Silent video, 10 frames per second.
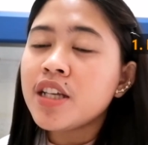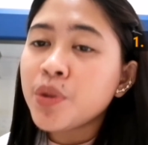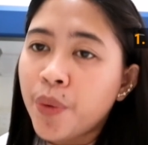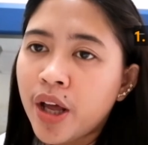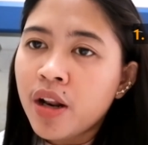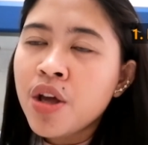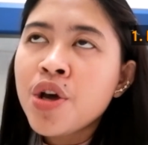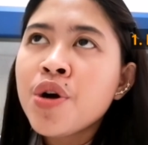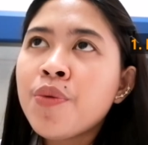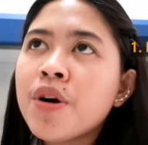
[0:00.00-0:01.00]
as well
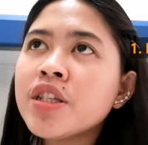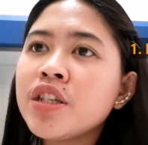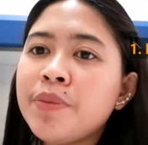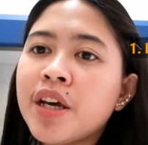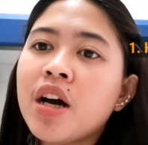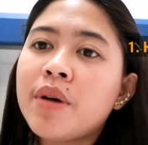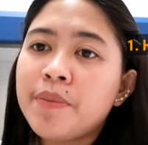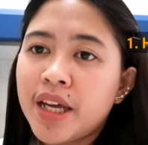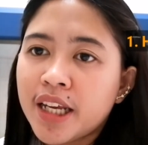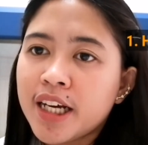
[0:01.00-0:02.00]
once you become a
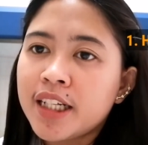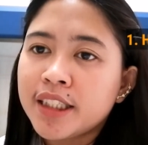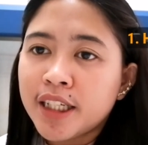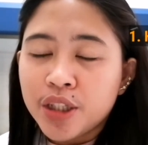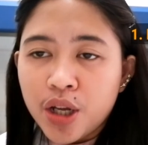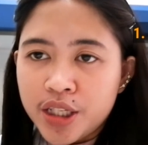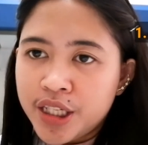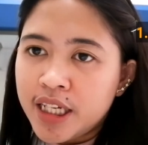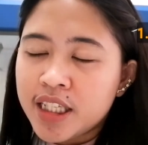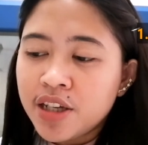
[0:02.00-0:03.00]
medical
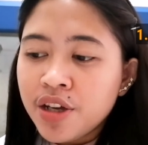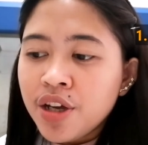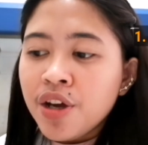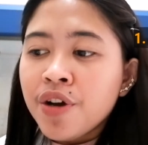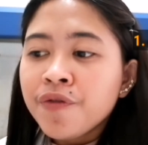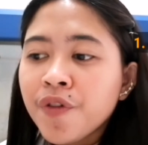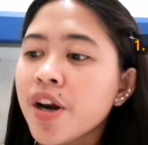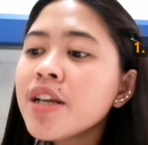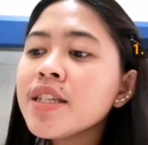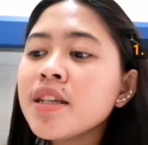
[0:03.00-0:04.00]
technologist.
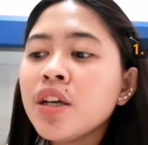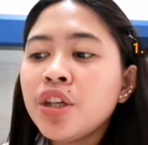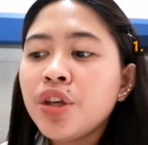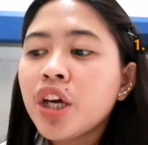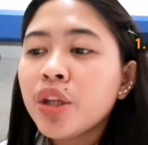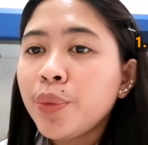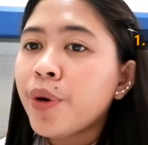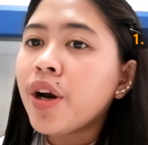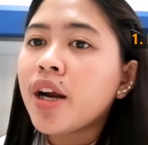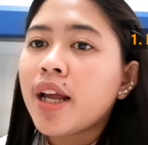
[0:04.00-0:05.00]
First, you can
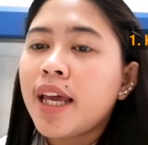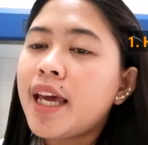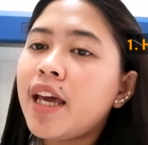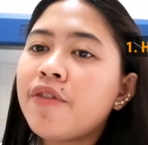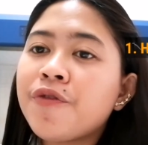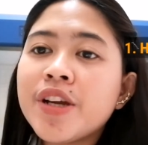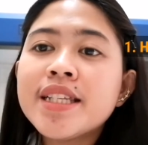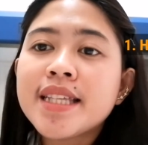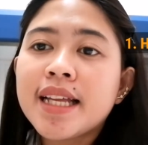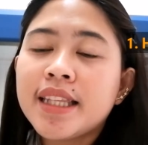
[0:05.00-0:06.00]
work in
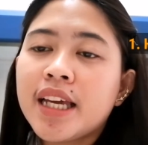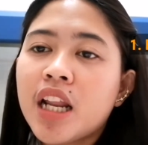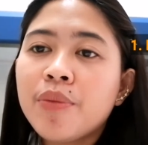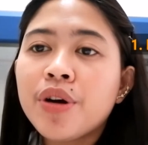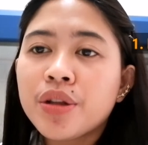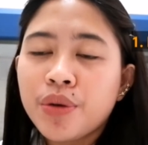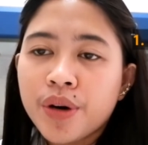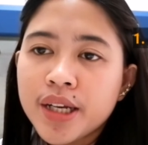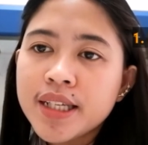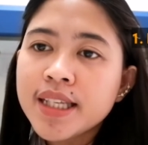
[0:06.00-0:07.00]
freestanding
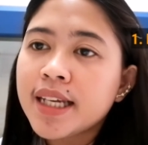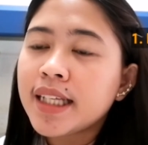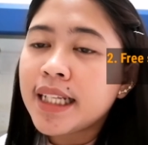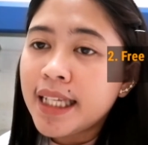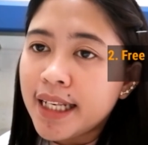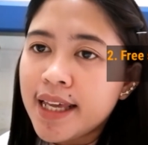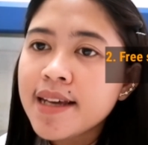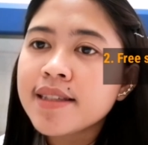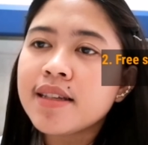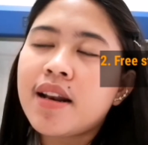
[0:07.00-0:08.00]
laboratories and
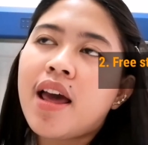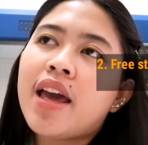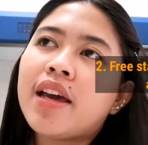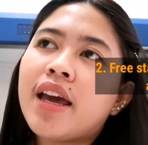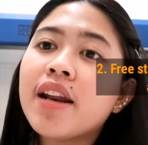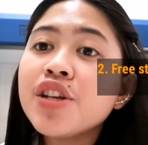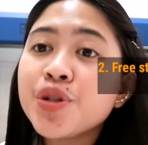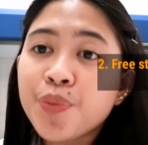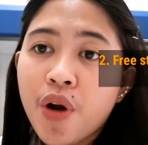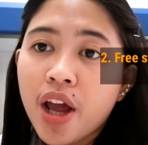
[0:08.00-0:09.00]
clinics like
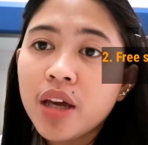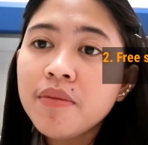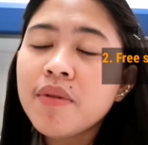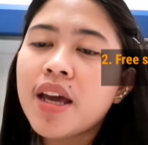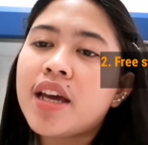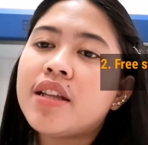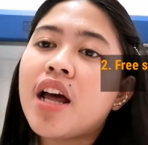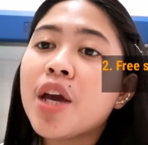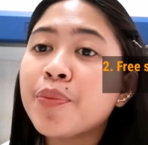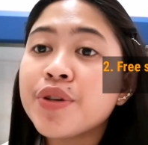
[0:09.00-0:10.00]
LH Prime and
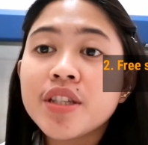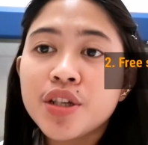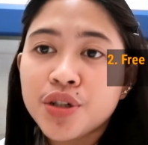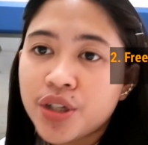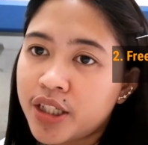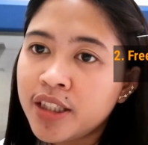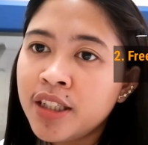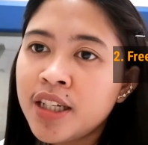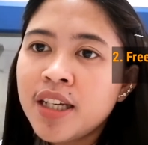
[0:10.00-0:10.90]
High Precision.